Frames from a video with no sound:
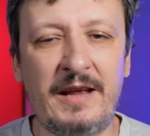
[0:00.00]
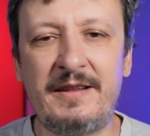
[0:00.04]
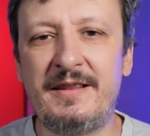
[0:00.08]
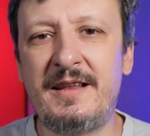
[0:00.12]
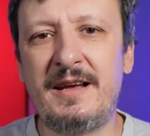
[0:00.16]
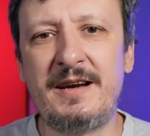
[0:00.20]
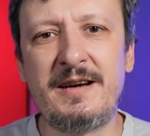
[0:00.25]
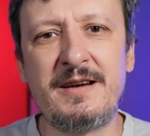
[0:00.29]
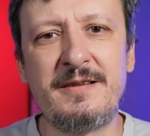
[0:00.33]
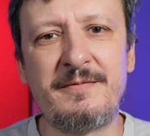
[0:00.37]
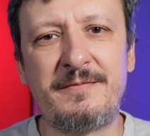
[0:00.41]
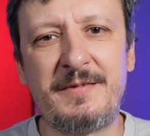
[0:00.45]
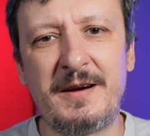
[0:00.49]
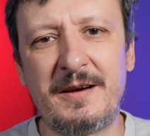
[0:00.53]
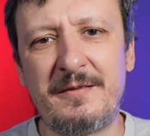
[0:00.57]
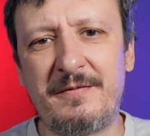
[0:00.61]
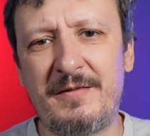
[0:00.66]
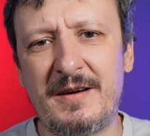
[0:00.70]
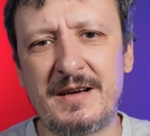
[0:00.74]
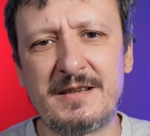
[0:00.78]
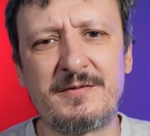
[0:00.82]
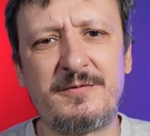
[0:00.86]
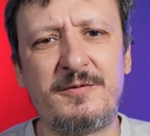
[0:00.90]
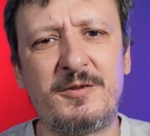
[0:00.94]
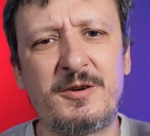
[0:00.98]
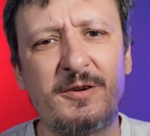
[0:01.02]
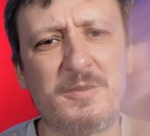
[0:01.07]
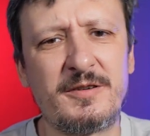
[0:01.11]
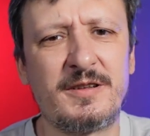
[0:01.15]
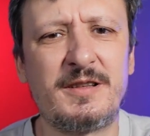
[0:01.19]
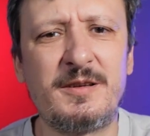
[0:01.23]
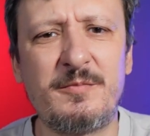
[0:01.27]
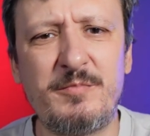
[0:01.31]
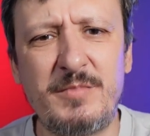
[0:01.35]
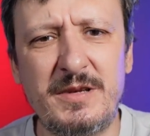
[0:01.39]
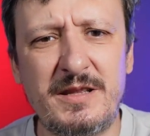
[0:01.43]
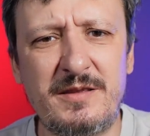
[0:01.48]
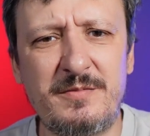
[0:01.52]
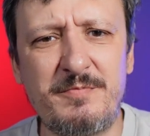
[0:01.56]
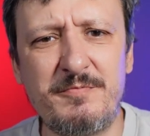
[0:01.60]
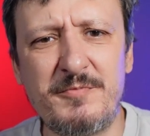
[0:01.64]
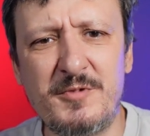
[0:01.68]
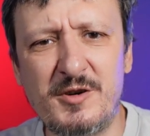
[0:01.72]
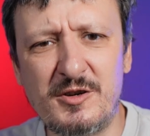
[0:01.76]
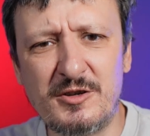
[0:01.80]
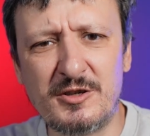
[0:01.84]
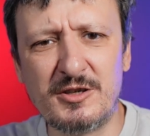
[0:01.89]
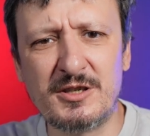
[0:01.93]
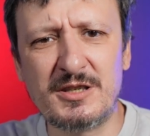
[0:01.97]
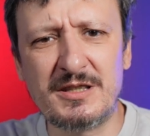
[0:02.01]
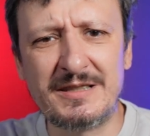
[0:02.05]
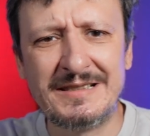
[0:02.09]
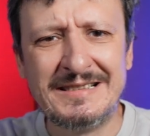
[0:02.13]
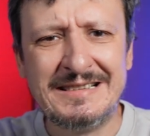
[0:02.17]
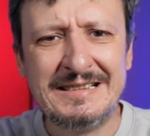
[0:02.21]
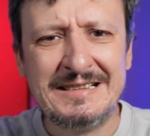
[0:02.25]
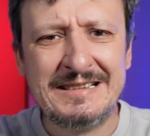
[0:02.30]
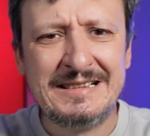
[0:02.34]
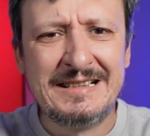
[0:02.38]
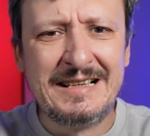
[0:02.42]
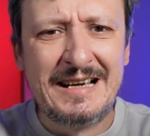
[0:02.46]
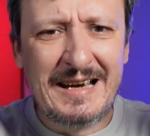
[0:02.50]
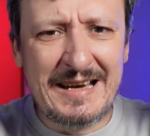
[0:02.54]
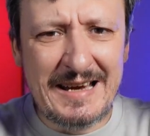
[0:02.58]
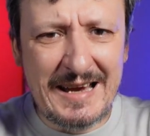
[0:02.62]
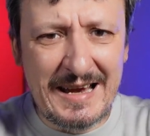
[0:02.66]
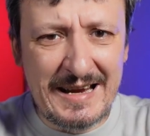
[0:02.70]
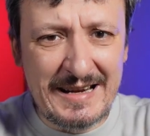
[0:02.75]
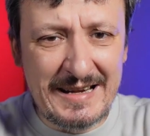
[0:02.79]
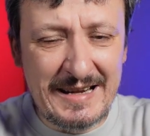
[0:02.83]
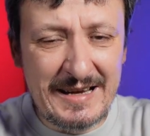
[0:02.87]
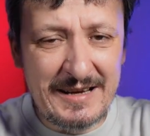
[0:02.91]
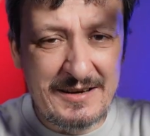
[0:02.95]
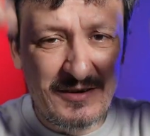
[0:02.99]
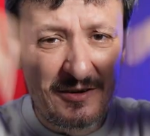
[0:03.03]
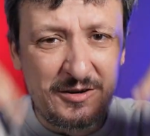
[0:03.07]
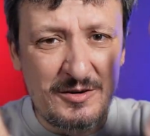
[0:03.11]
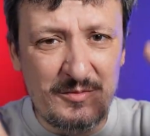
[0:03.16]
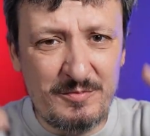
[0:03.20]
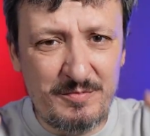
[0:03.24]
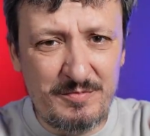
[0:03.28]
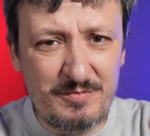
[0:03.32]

And then if I fast forward a bit more and I go